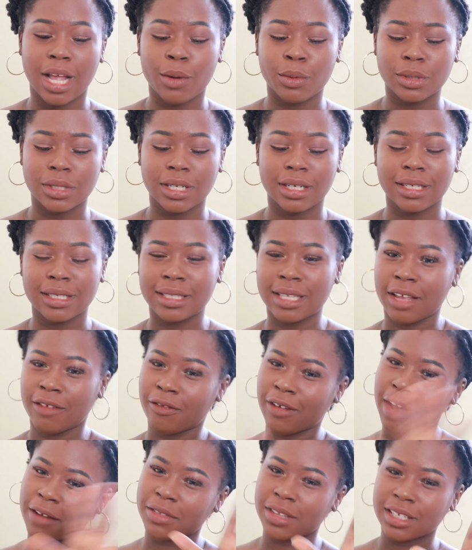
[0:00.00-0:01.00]
I was gonna say
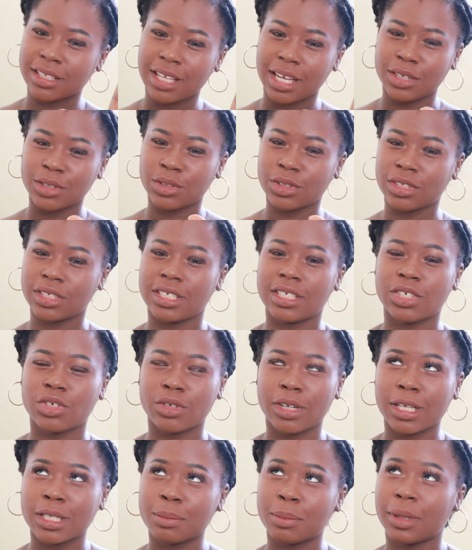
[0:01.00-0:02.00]
5 things I do to
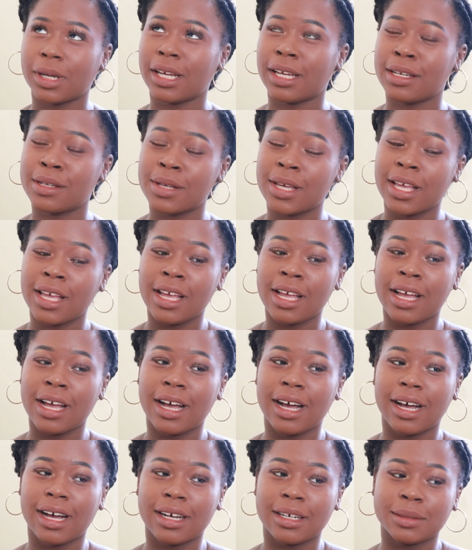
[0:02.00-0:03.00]
de-stress, but
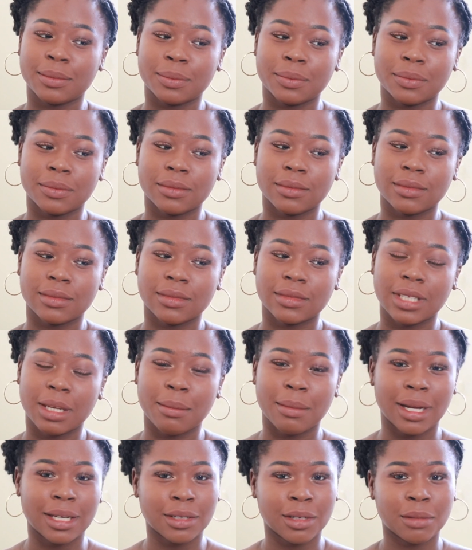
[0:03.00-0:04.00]
it
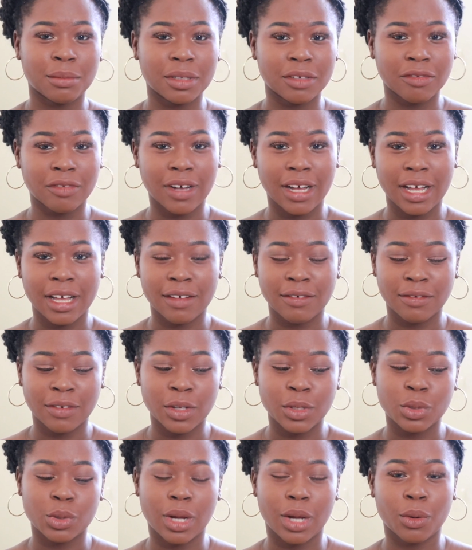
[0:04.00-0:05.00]
might not be 5,
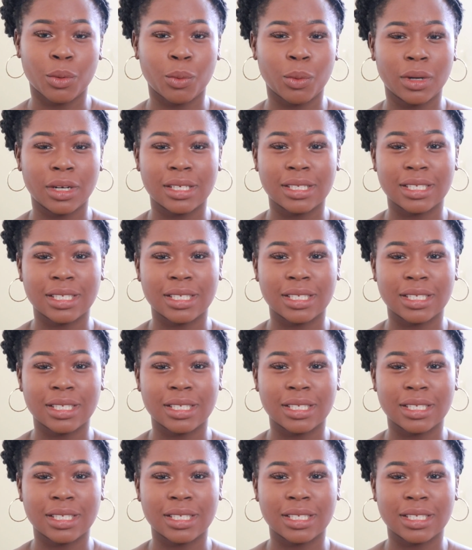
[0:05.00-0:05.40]
so I don't want